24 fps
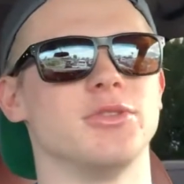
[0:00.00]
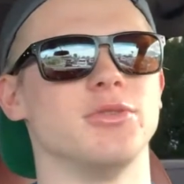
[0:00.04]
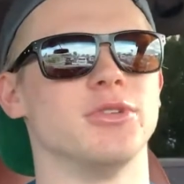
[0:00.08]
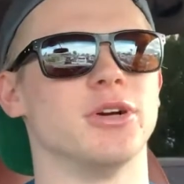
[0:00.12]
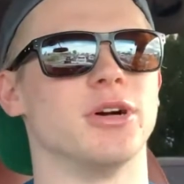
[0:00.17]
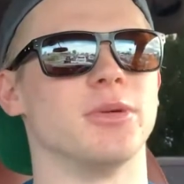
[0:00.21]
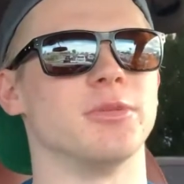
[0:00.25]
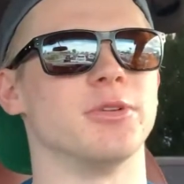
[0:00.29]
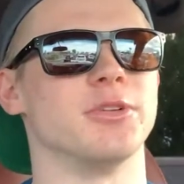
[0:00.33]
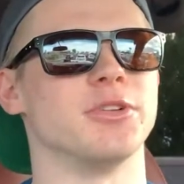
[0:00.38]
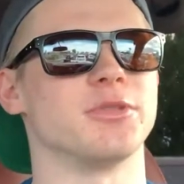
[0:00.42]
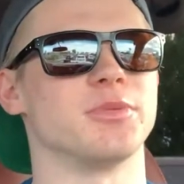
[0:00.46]
two
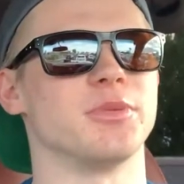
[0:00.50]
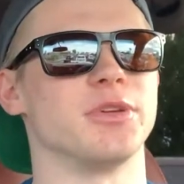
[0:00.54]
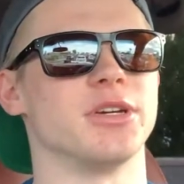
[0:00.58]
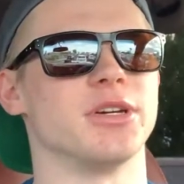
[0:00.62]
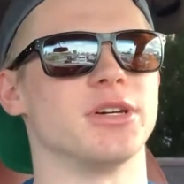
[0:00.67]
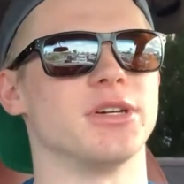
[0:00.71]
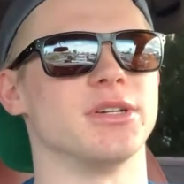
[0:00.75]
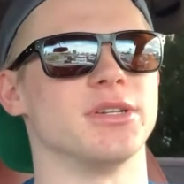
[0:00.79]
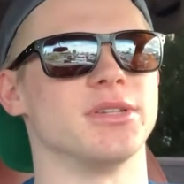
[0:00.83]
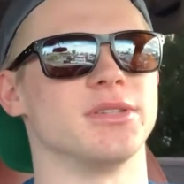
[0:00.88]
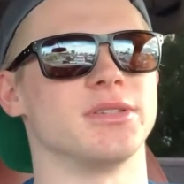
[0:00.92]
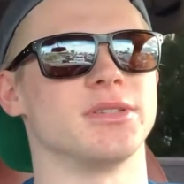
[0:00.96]
numbers
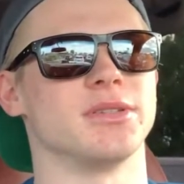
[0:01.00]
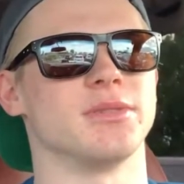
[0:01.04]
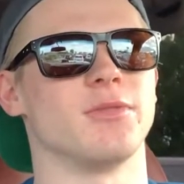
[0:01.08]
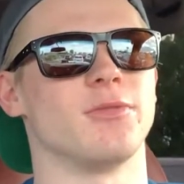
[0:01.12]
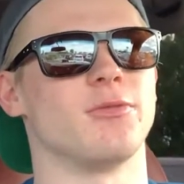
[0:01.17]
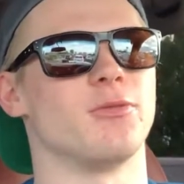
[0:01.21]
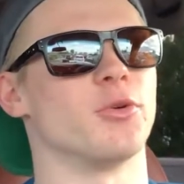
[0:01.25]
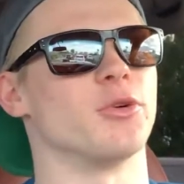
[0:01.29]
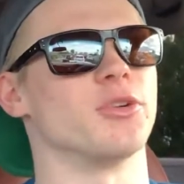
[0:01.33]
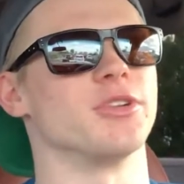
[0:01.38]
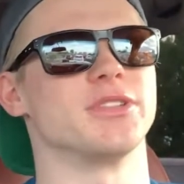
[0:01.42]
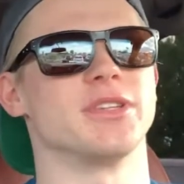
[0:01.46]
because
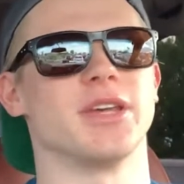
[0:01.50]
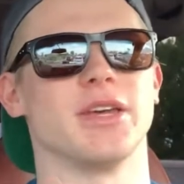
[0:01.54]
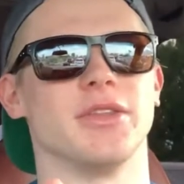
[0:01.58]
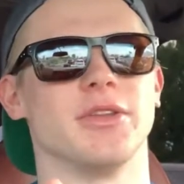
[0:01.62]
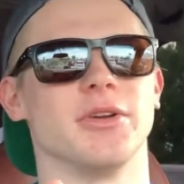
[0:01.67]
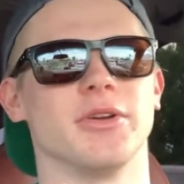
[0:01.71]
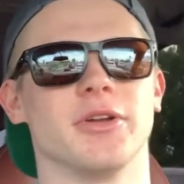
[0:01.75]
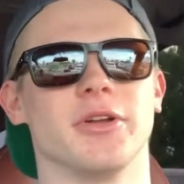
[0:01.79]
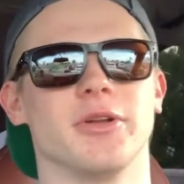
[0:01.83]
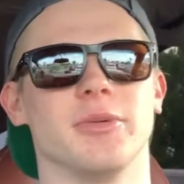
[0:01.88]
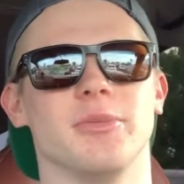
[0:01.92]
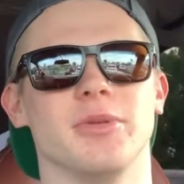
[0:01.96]
Ford said
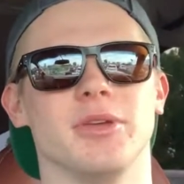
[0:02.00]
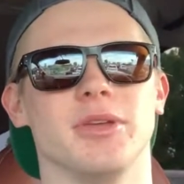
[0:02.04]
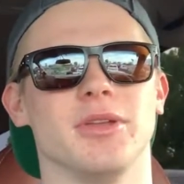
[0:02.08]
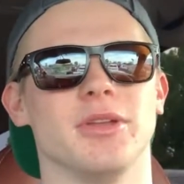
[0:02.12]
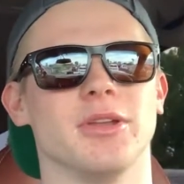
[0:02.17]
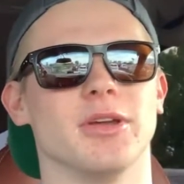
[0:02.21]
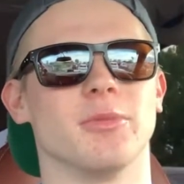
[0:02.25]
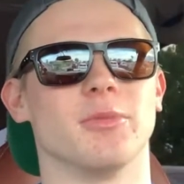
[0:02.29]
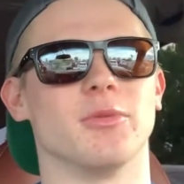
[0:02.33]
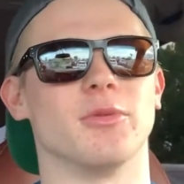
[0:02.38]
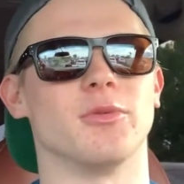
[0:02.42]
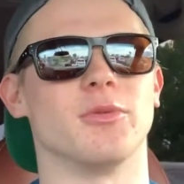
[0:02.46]
they're going to be
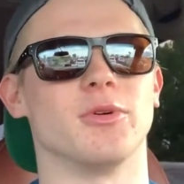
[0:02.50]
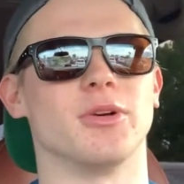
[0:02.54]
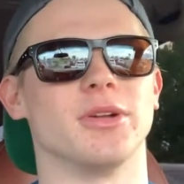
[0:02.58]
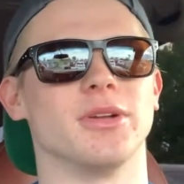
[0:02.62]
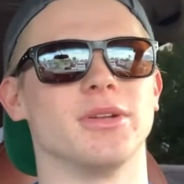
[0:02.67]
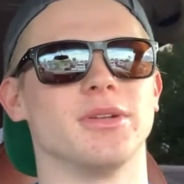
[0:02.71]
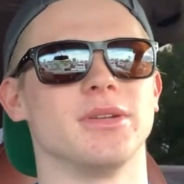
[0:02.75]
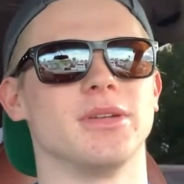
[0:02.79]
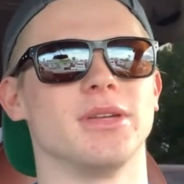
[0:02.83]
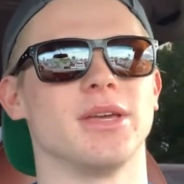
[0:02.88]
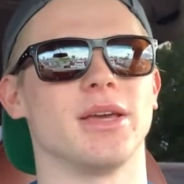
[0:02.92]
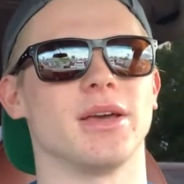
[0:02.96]

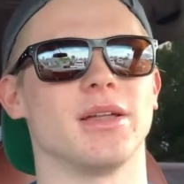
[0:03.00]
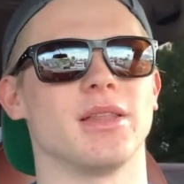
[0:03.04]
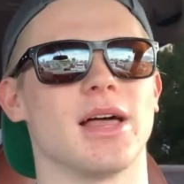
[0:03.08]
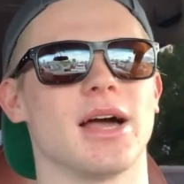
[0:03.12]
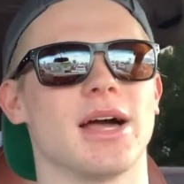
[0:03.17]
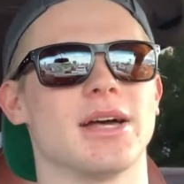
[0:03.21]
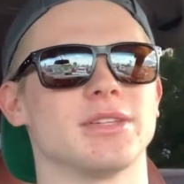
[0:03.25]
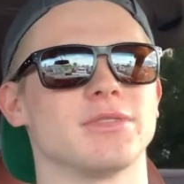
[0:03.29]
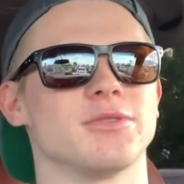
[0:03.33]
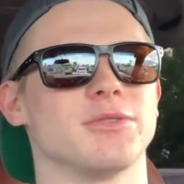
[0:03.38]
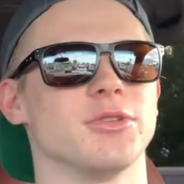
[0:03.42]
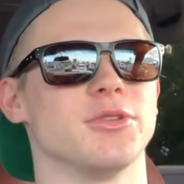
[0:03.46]
#1 in
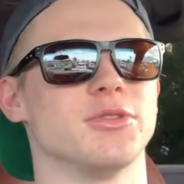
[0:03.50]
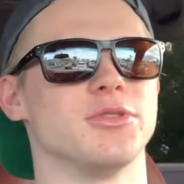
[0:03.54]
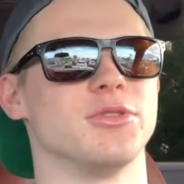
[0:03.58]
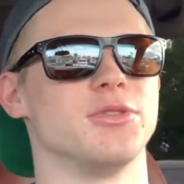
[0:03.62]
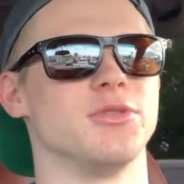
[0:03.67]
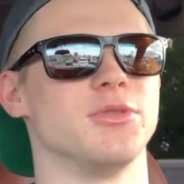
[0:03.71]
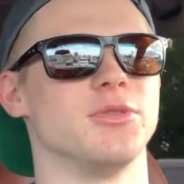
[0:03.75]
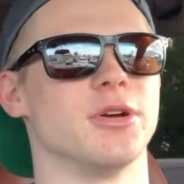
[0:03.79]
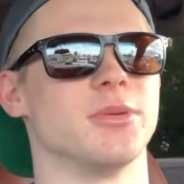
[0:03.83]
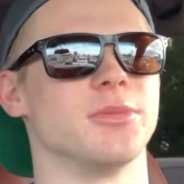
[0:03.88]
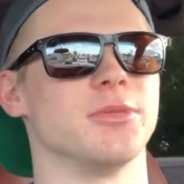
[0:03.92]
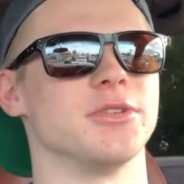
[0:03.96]
class for those
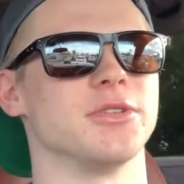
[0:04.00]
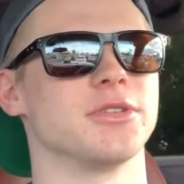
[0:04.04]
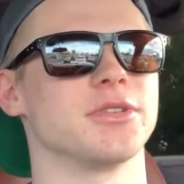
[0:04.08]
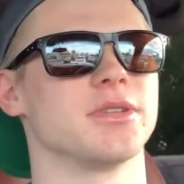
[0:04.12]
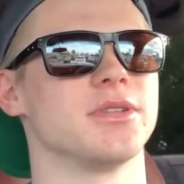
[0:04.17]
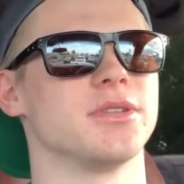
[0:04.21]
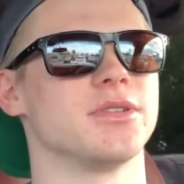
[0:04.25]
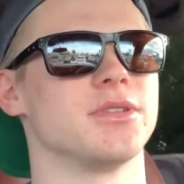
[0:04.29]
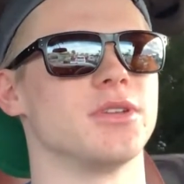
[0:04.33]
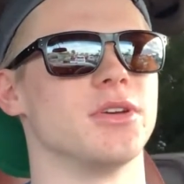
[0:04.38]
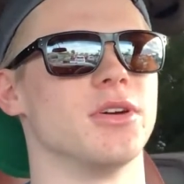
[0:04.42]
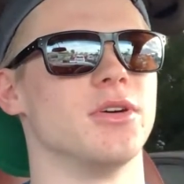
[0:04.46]
two numbers.
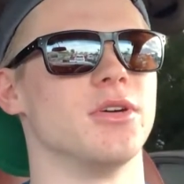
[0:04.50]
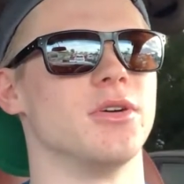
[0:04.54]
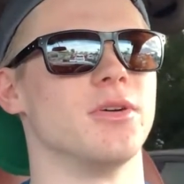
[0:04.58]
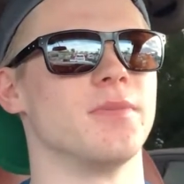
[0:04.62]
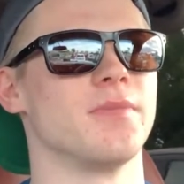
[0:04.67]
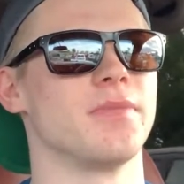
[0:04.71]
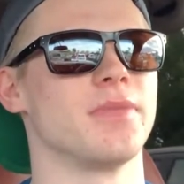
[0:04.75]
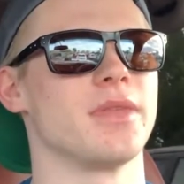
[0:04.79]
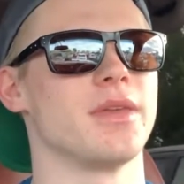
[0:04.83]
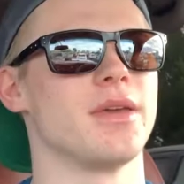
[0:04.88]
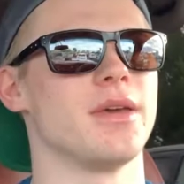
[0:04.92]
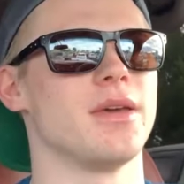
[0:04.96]
So
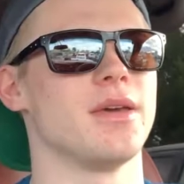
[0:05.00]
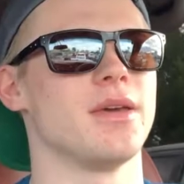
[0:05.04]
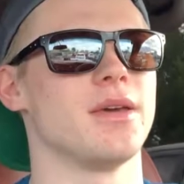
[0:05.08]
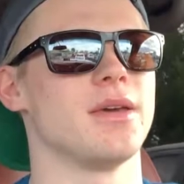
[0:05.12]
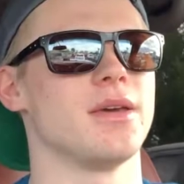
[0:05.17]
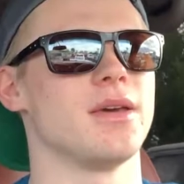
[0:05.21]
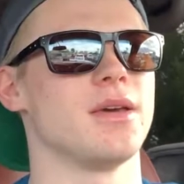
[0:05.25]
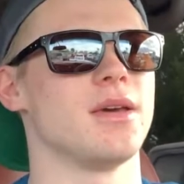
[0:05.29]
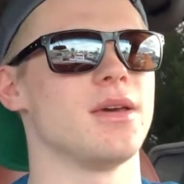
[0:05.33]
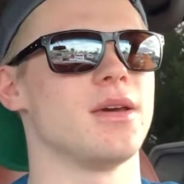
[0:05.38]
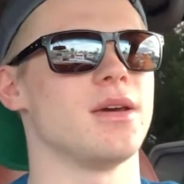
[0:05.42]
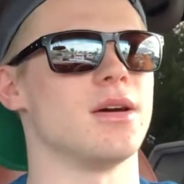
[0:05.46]

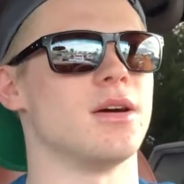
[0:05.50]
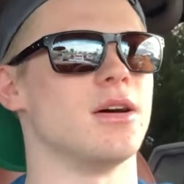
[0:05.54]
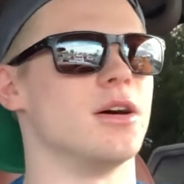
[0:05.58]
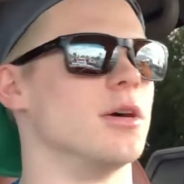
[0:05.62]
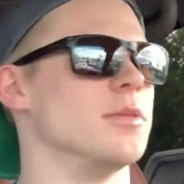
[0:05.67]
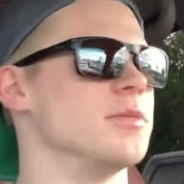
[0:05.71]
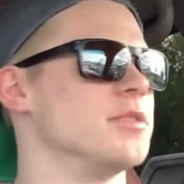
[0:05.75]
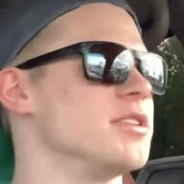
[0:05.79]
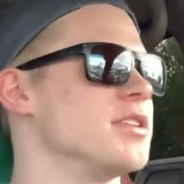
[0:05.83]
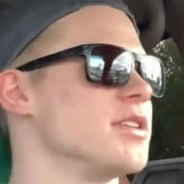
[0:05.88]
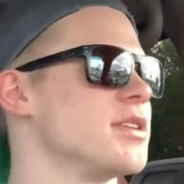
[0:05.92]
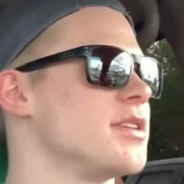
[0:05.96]

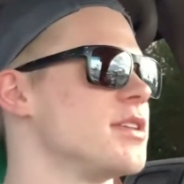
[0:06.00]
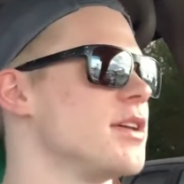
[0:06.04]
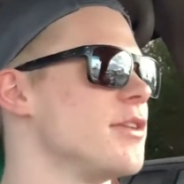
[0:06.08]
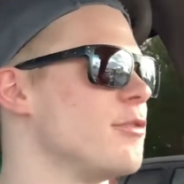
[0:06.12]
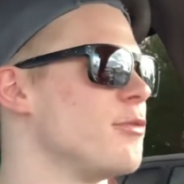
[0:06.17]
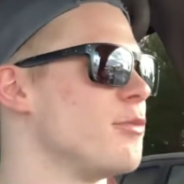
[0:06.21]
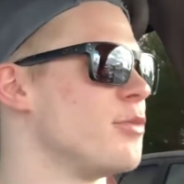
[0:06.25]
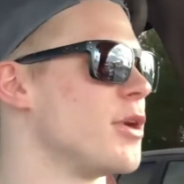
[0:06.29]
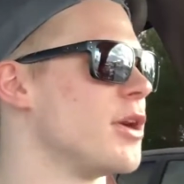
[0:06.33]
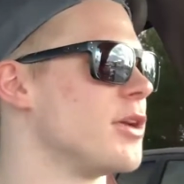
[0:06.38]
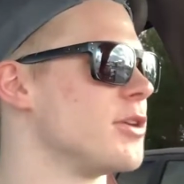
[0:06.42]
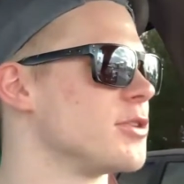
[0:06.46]

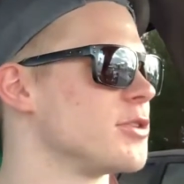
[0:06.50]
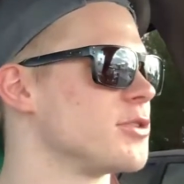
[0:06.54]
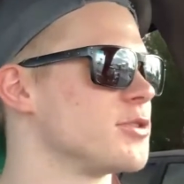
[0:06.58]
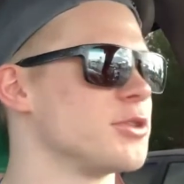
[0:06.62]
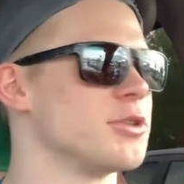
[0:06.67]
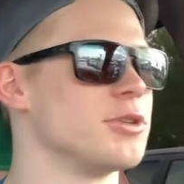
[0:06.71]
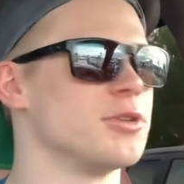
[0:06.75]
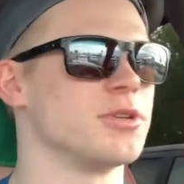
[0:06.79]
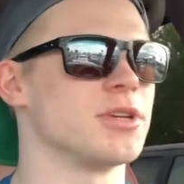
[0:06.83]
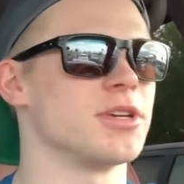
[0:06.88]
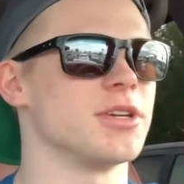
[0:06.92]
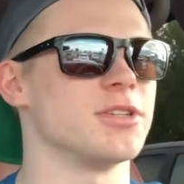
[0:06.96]
6.7 Power
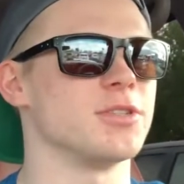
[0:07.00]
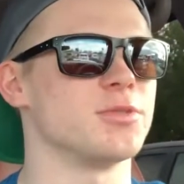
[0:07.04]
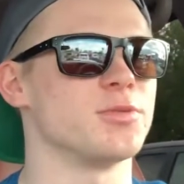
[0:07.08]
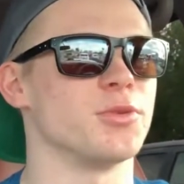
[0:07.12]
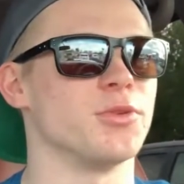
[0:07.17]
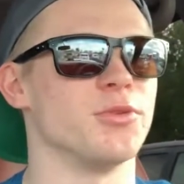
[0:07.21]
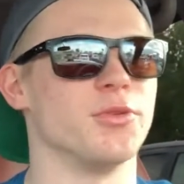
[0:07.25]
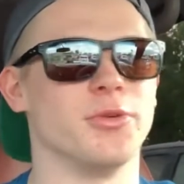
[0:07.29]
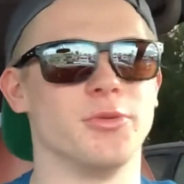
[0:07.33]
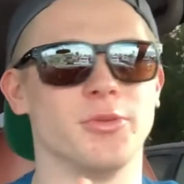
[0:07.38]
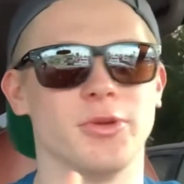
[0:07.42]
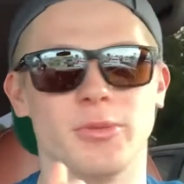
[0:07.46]
Stroke has
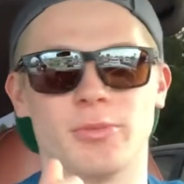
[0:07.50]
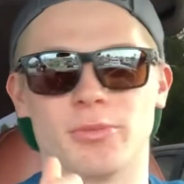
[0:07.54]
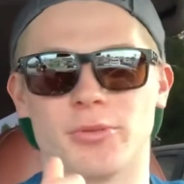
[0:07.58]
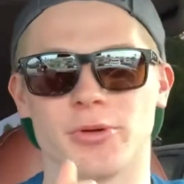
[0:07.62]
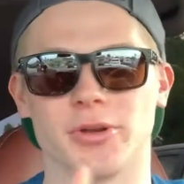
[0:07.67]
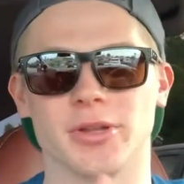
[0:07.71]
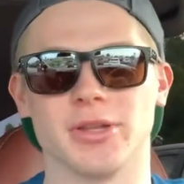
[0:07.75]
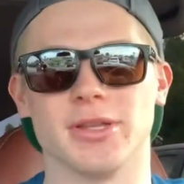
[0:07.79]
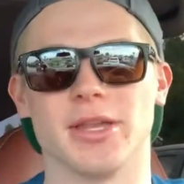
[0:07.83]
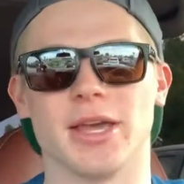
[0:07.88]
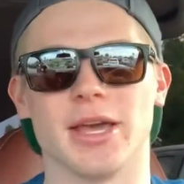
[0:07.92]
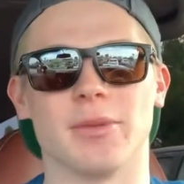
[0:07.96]
proven to be
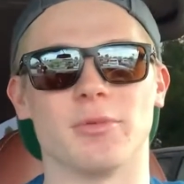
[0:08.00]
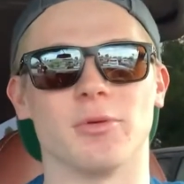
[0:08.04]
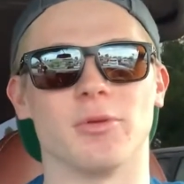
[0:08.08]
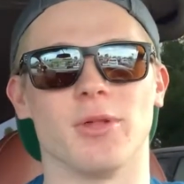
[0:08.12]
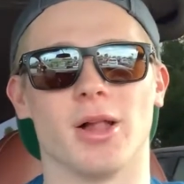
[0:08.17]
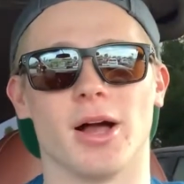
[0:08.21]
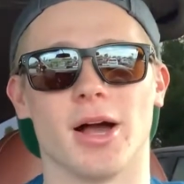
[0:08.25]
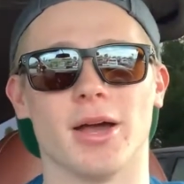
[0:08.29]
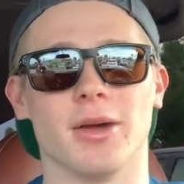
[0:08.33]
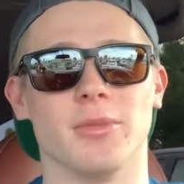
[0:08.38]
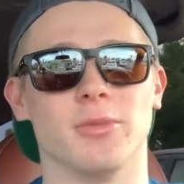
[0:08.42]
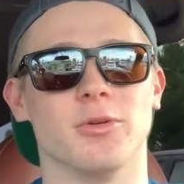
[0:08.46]
pretty damn
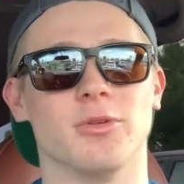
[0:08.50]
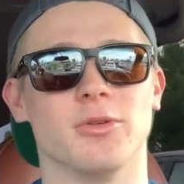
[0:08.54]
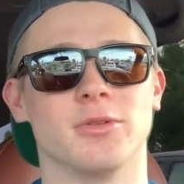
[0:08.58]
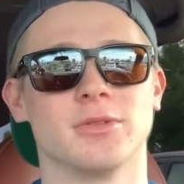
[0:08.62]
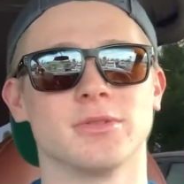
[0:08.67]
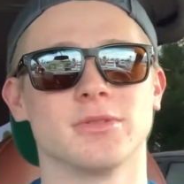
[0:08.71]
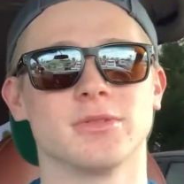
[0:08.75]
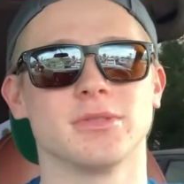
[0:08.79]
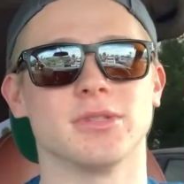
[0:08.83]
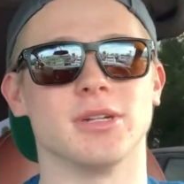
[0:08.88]
reliable.